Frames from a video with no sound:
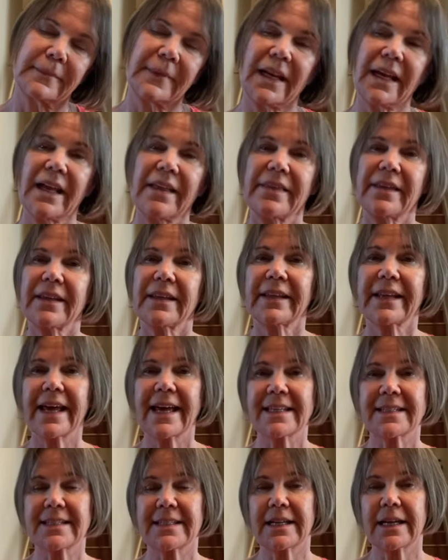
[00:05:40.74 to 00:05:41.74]
And then
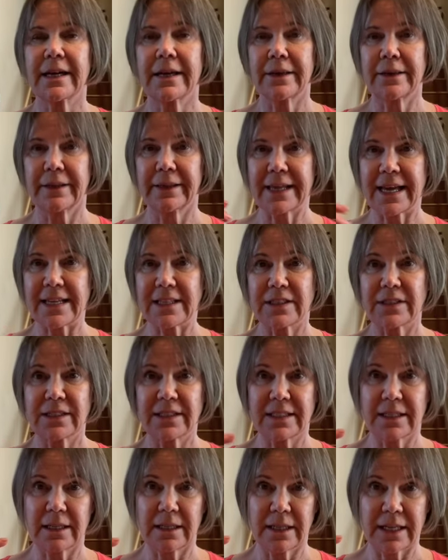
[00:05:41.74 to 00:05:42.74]
last
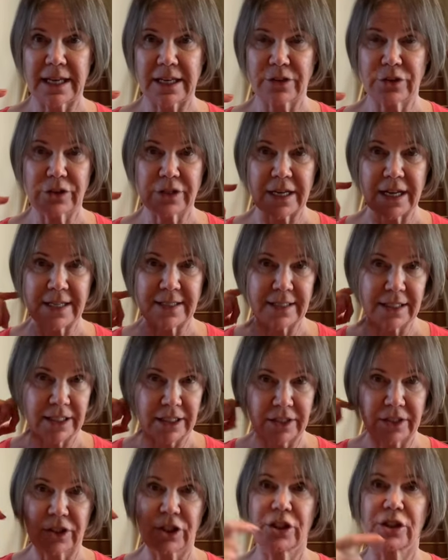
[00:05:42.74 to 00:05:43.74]
exercise
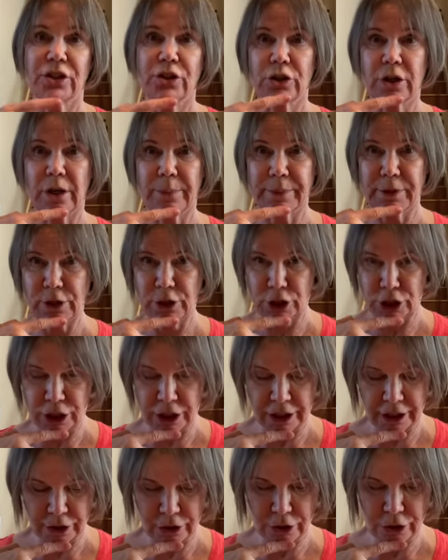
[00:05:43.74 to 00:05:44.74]
is just dropping your
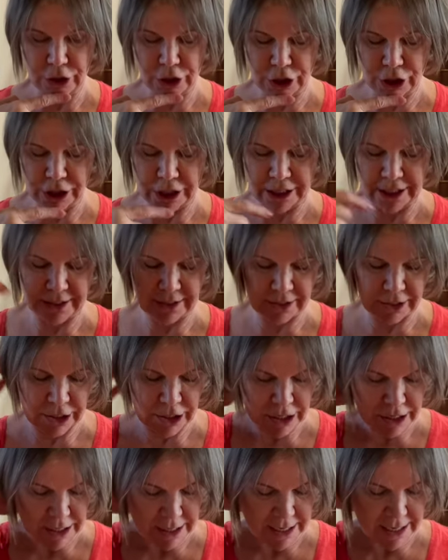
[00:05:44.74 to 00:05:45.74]
chin to your chest
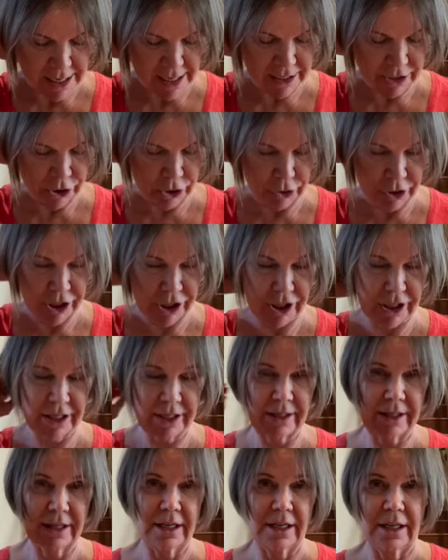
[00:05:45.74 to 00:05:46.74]
and
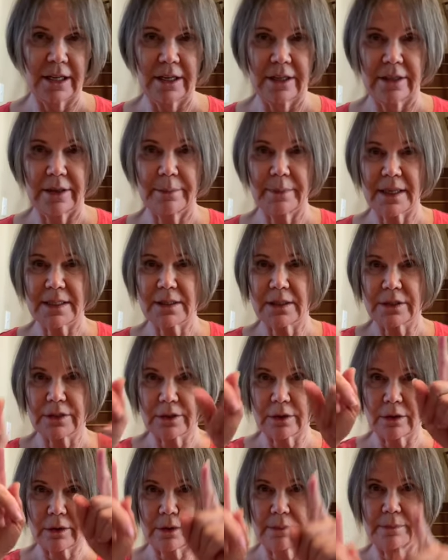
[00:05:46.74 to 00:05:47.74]
stretching the muscles
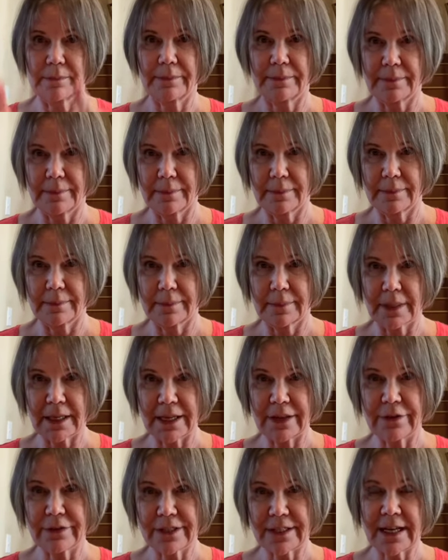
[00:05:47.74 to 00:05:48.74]
on
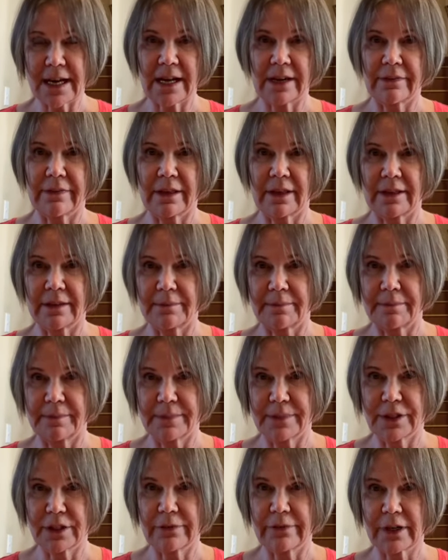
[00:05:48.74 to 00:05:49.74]
either side of the
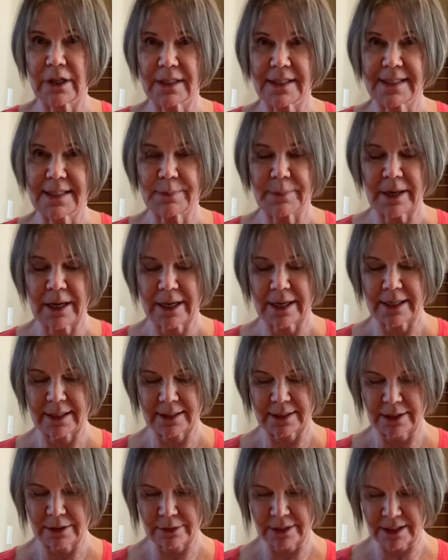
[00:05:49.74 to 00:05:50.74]
cervical spine.
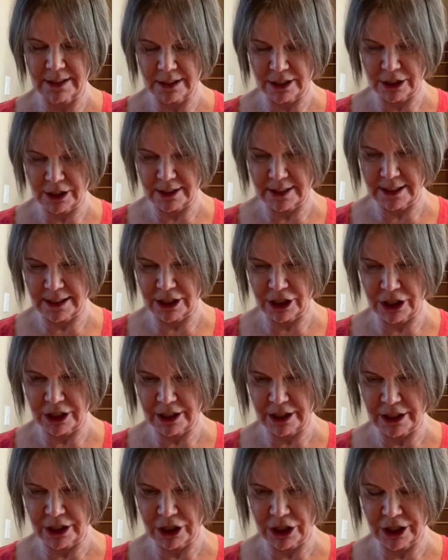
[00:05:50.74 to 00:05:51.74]
So it's just a chin
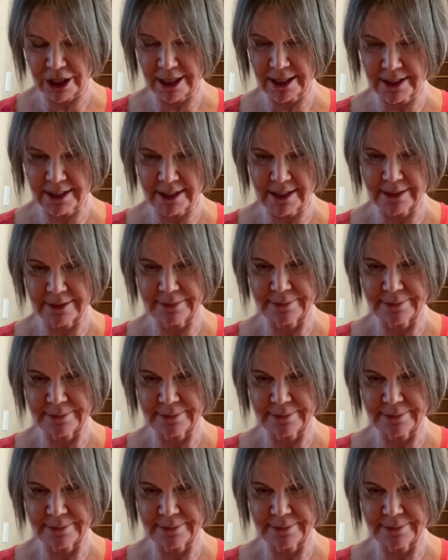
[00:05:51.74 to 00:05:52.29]
to chest.